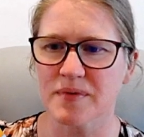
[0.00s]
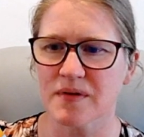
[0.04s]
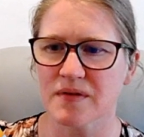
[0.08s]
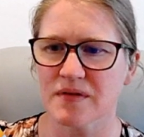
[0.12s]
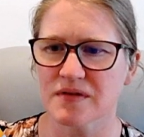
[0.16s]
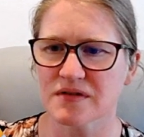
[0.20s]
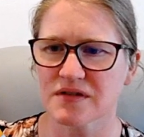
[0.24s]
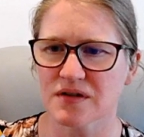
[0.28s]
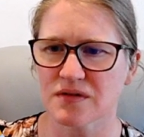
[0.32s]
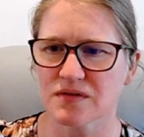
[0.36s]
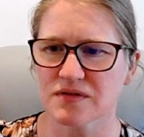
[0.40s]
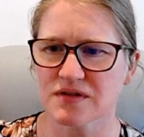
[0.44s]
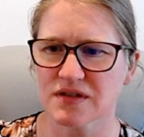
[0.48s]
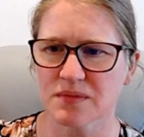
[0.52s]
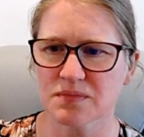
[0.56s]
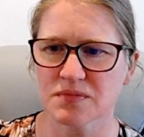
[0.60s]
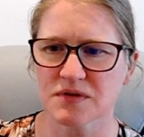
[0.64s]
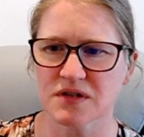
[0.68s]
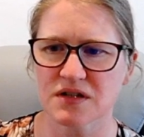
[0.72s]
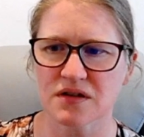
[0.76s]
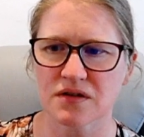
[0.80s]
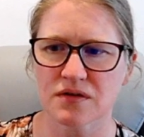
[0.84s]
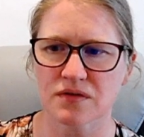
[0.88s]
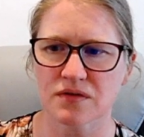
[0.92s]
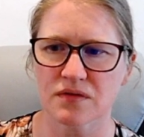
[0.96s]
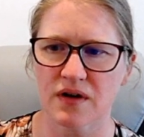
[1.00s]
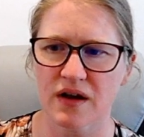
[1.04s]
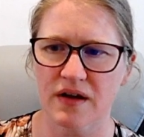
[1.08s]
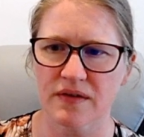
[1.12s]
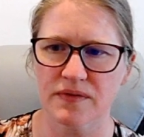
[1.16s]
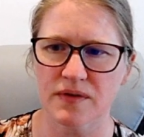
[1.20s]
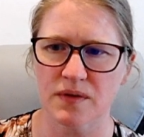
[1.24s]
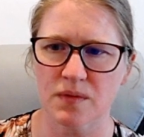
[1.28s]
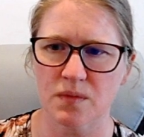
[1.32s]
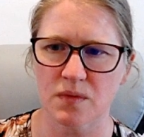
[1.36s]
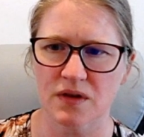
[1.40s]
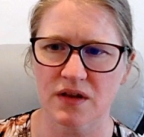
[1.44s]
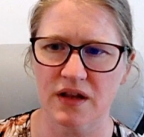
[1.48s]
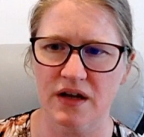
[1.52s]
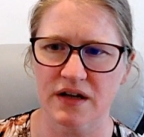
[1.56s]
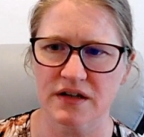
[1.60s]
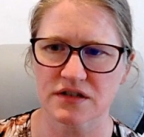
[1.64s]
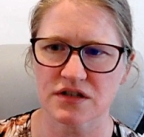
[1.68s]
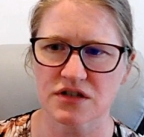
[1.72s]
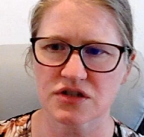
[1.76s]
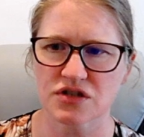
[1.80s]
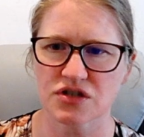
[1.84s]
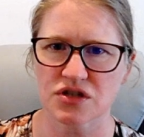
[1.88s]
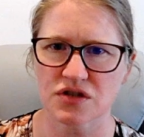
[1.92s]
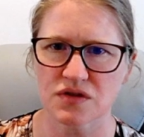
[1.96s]
So it's up to you if you would like to
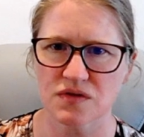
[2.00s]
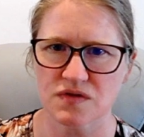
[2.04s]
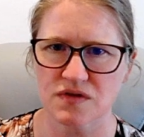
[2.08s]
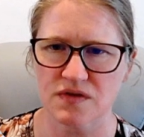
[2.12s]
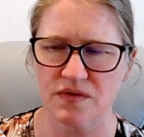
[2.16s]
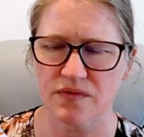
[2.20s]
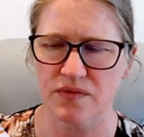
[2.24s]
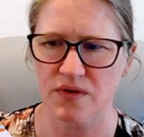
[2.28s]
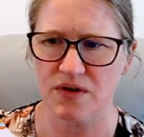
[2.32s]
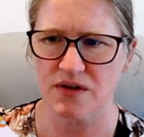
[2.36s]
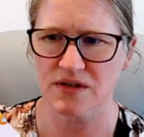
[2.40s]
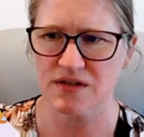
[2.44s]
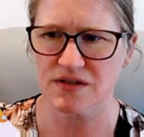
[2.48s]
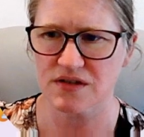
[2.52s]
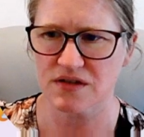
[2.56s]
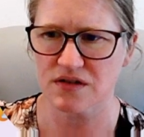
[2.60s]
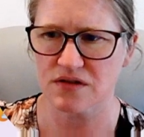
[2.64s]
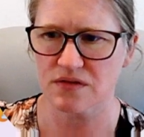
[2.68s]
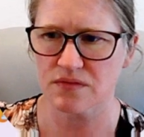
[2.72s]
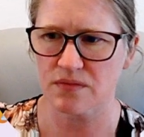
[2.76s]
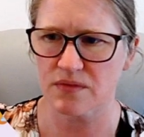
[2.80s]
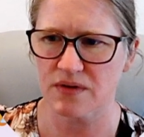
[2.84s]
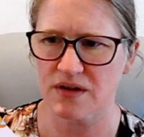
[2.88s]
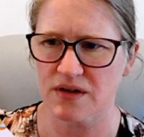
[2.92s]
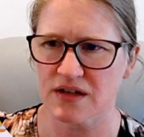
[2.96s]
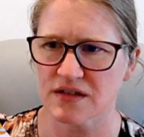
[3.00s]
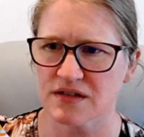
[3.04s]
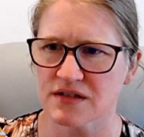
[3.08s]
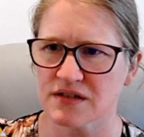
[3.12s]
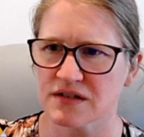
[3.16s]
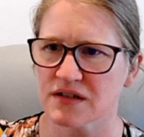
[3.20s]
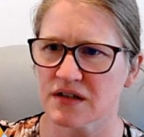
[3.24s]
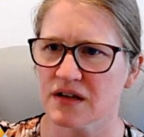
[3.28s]
choose a voice to read